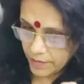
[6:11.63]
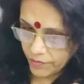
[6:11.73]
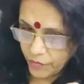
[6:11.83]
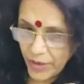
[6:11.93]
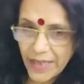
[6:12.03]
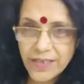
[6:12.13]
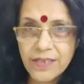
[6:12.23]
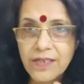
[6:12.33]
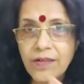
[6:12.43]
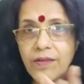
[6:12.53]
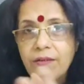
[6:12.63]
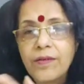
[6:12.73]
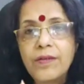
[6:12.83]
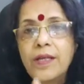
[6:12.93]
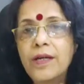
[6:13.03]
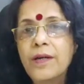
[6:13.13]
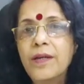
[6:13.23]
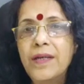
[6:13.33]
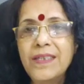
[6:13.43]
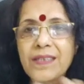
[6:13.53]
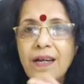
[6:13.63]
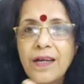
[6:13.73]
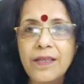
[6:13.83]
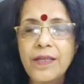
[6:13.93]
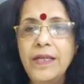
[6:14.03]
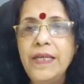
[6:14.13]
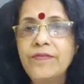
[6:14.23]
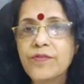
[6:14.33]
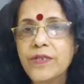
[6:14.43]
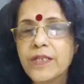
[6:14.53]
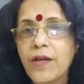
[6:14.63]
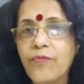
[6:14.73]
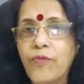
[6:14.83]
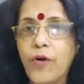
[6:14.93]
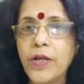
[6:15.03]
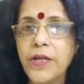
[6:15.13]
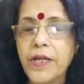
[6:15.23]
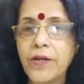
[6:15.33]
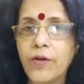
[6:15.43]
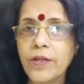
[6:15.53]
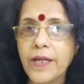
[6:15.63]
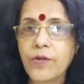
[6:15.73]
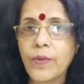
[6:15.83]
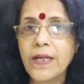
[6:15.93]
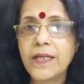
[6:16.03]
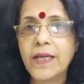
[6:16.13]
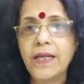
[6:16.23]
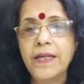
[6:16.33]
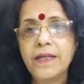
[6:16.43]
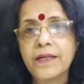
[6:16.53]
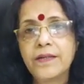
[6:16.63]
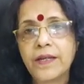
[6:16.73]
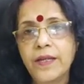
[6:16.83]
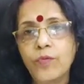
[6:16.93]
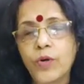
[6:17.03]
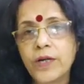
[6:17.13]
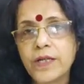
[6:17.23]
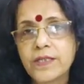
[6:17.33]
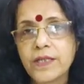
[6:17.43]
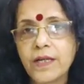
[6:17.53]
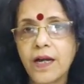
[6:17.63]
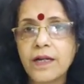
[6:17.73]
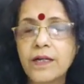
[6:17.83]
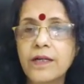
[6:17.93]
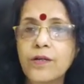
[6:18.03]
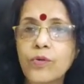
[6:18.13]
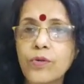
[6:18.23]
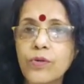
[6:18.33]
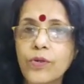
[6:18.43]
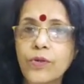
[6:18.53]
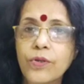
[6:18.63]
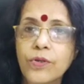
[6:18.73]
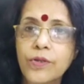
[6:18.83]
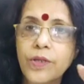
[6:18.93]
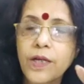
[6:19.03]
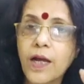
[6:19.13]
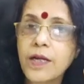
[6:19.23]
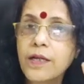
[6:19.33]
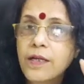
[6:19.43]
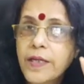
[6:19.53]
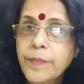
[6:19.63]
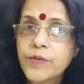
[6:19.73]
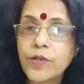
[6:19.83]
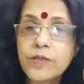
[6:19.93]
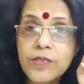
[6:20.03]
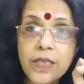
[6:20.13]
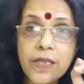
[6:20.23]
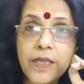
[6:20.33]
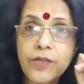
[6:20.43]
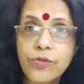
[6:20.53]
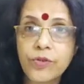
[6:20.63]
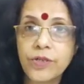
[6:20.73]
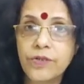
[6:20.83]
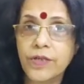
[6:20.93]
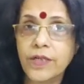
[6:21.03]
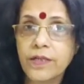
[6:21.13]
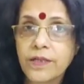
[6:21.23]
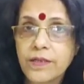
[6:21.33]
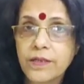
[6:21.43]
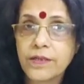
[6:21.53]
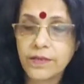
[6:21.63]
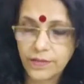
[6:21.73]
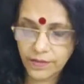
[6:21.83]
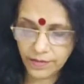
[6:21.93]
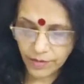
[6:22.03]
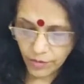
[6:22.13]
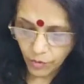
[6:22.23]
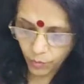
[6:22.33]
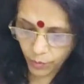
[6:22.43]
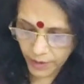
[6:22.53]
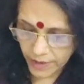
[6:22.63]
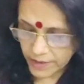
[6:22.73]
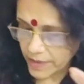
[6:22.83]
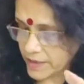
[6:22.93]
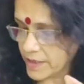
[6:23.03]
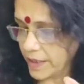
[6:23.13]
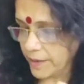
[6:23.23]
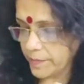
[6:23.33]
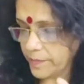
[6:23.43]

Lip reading: waste, the leaves which have fallen and all that, while killing the tree, what does the gardener do? The gardener keeps on singing to the tree. What does it sing?